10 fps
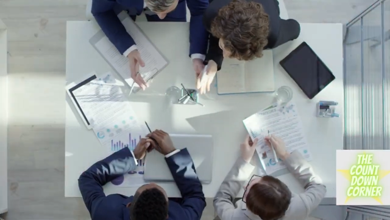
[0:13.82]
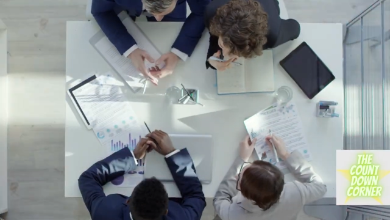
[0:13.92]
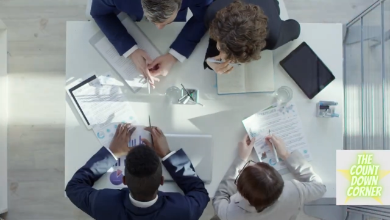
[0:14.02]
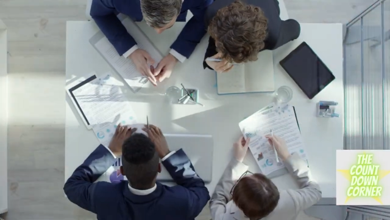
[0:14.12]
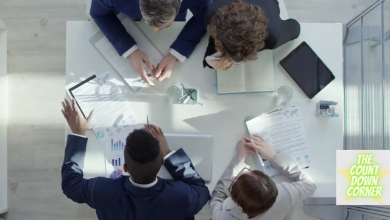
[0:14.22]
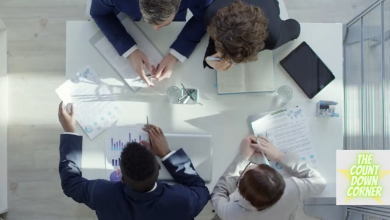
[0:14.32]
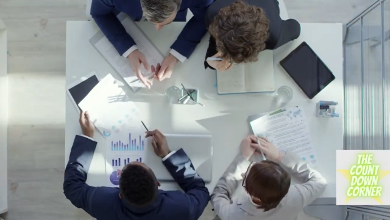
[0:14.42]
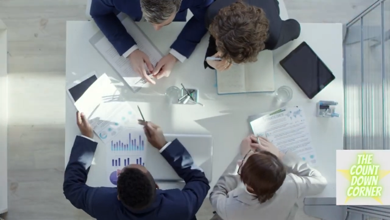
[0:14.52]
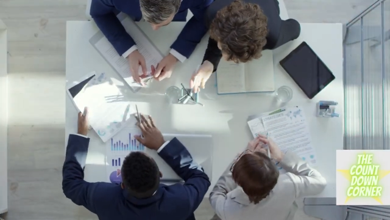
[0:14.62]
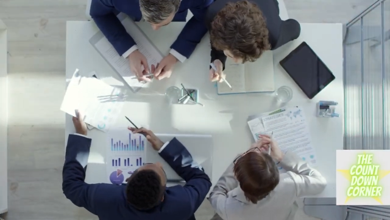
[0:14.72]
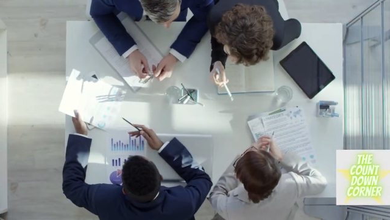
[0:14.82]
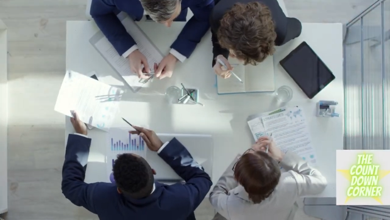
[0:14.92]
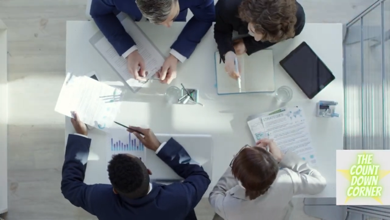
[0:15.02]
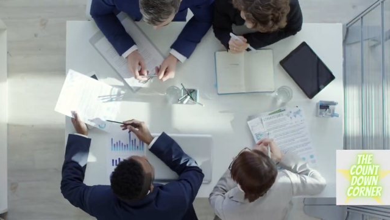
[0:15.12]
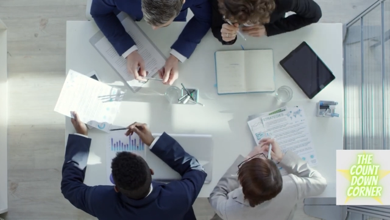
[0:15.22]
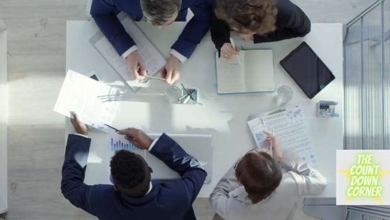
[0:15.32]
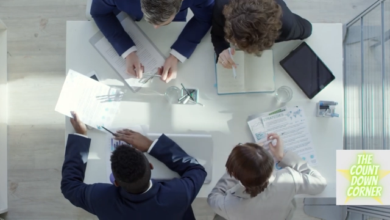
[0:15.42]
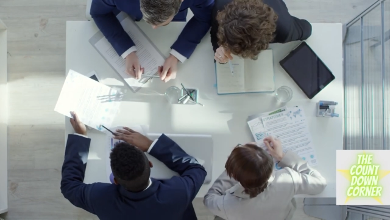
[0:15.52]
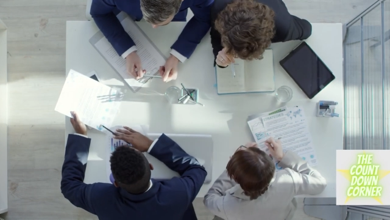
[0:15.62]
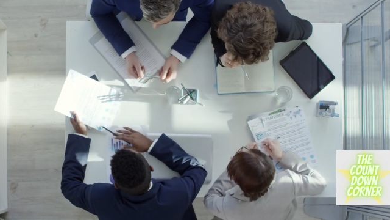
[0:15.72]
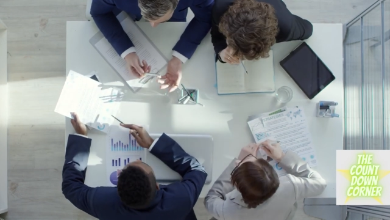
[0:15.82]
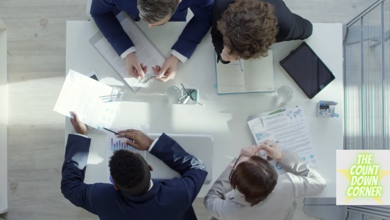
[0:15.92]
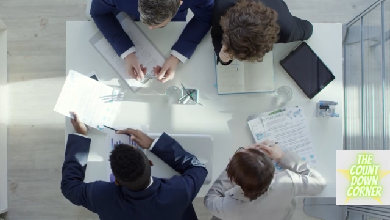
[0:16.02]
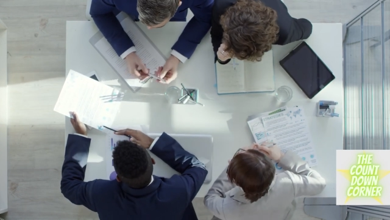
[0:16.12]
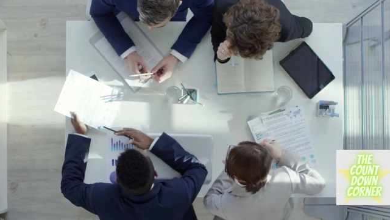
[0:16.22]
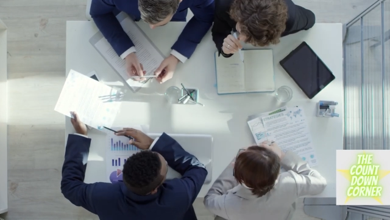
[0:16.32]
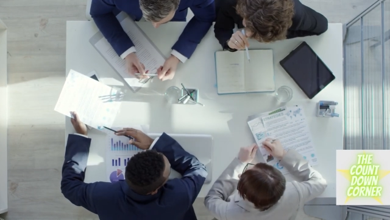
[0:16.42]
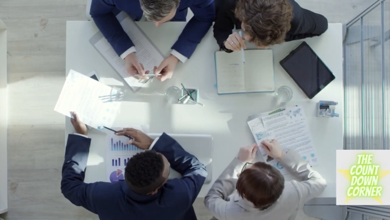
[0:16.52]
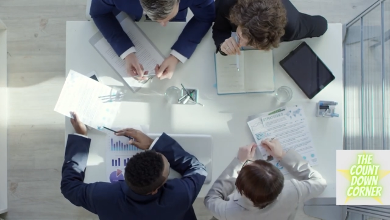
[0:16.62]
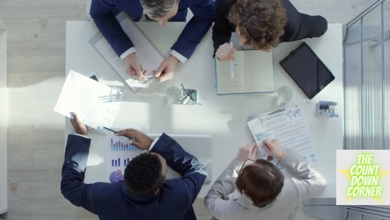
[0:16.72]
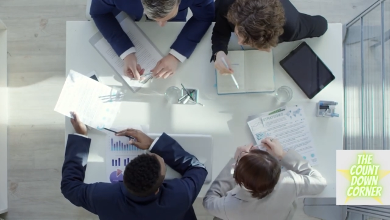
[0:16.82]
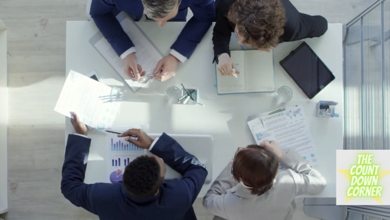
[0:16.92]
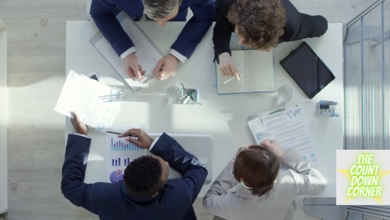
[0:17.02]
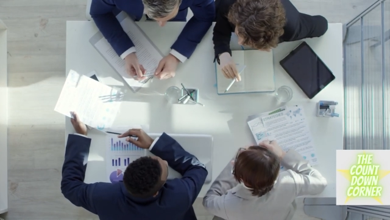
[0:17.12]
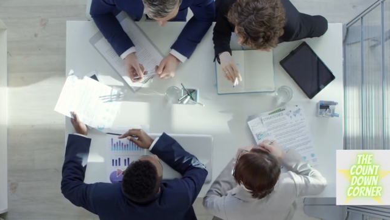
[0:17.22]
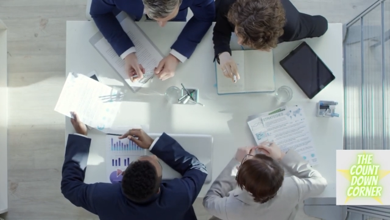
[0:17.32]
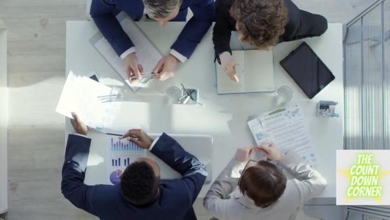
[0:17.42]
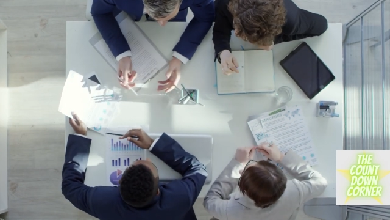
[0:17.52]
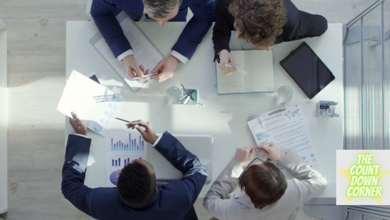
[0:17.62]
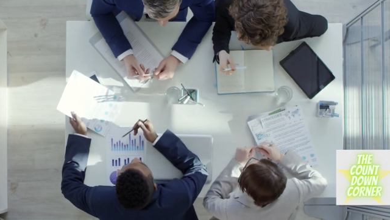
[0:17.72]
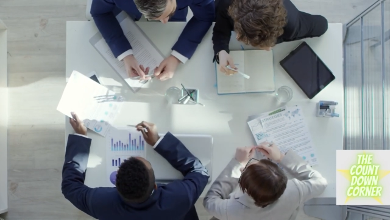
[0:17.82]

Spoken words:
[unreadable: no face in view]